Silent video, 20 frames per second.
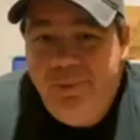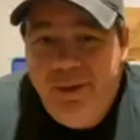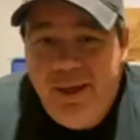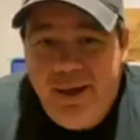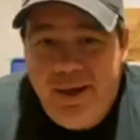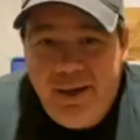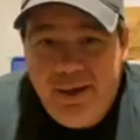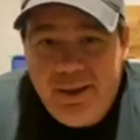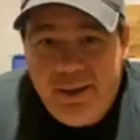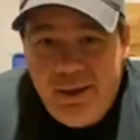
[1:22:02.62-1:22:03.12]
and
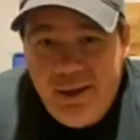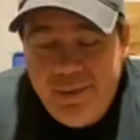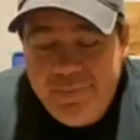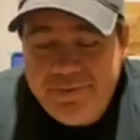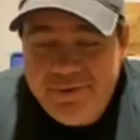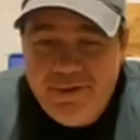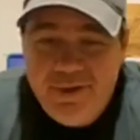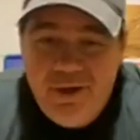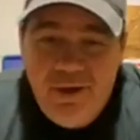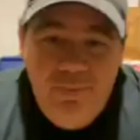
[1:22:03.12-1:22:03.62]
they're putting
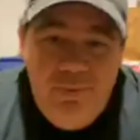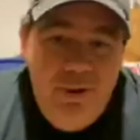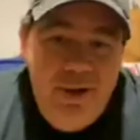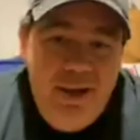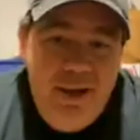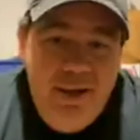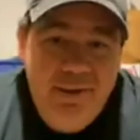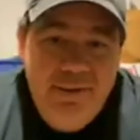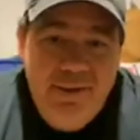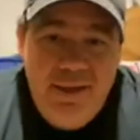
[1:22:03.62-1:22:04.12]
out the
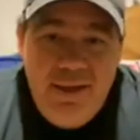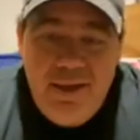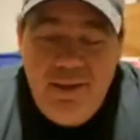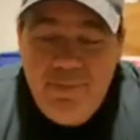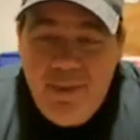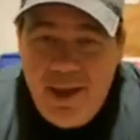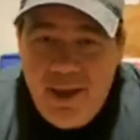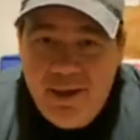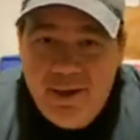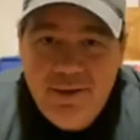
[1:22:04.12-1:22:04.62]
EMAC, and they're
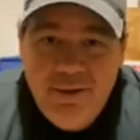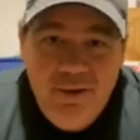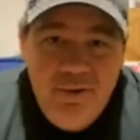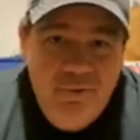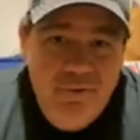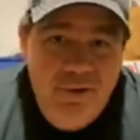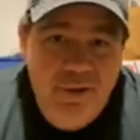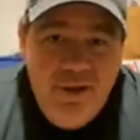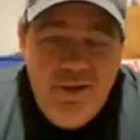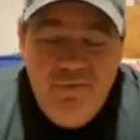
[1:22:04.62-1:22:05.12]
really investing
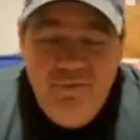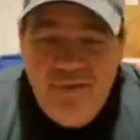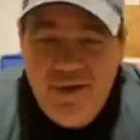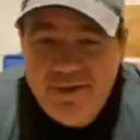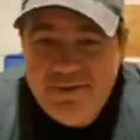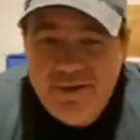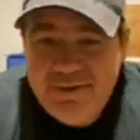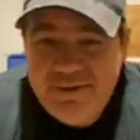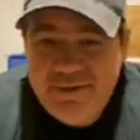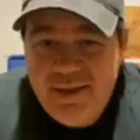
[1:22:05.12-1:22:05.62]
in that
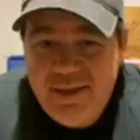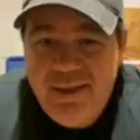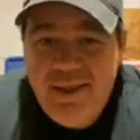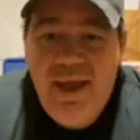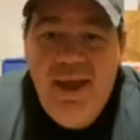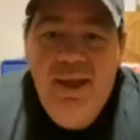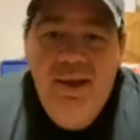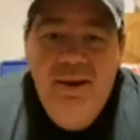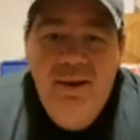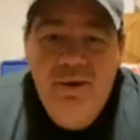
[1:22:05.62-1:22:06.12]
and
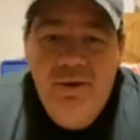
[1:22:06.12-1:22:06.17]
going